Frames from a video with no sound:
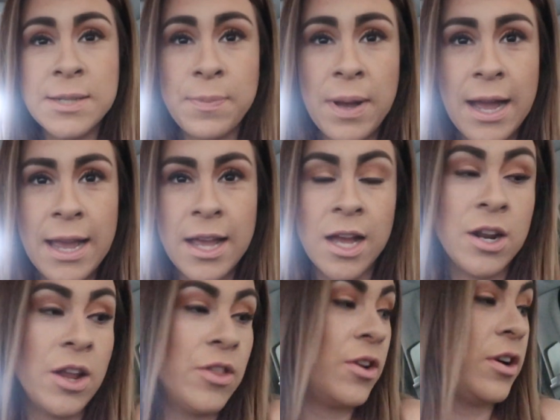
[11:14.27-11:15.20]
to buy
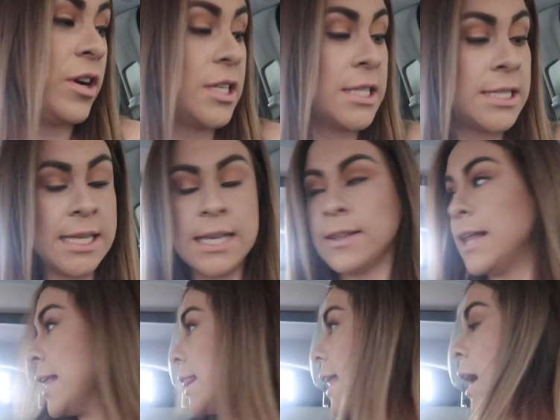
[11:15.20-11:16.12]
another seat
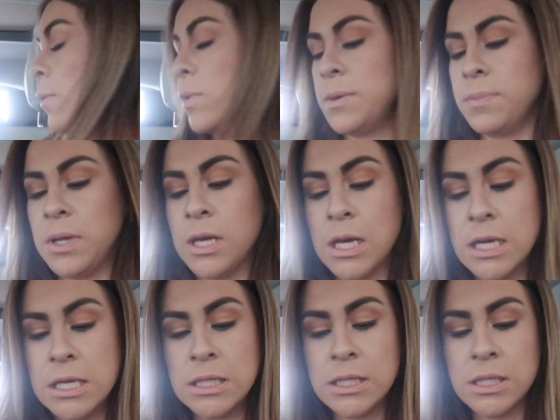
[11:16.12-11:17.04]
like that one
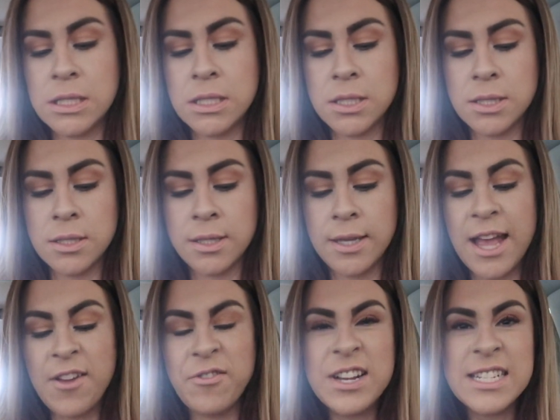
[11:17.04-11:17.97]
because
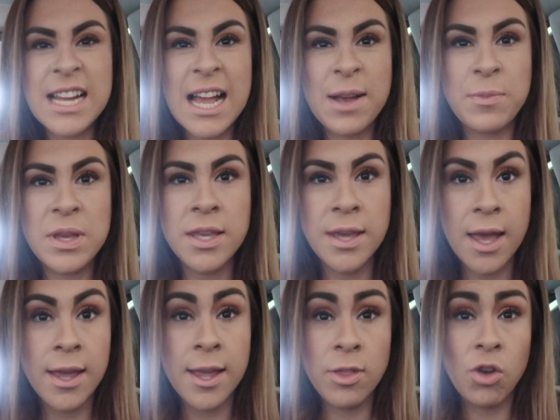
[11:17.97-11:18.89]
every time we
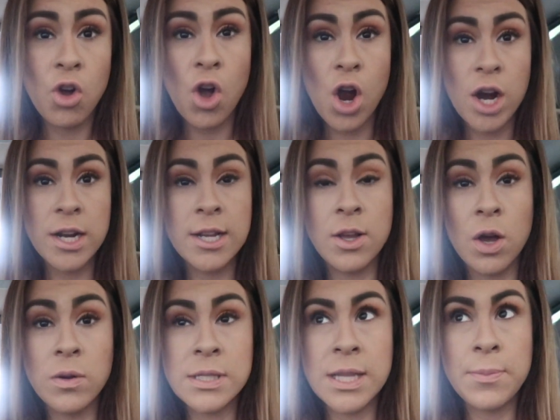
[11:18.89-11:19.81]
get in the car to
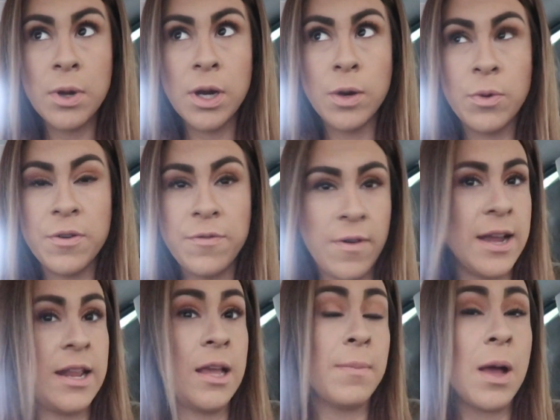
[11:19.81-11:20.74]
go somewhere, we're
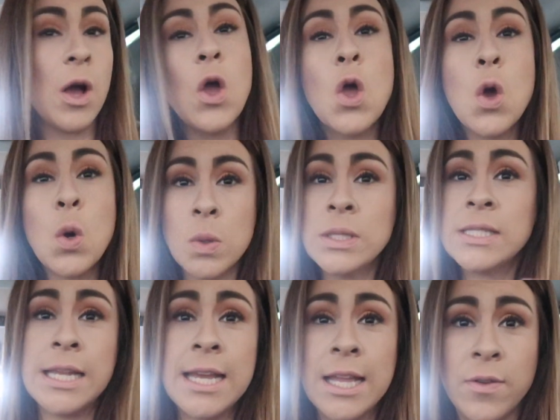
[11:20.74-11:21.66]
fighting about who's
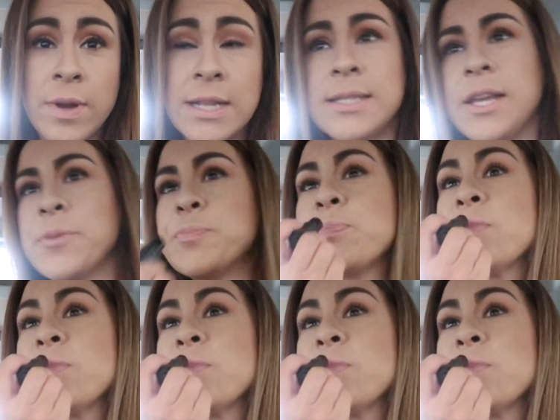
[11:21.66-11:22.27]
sitting in the red seat.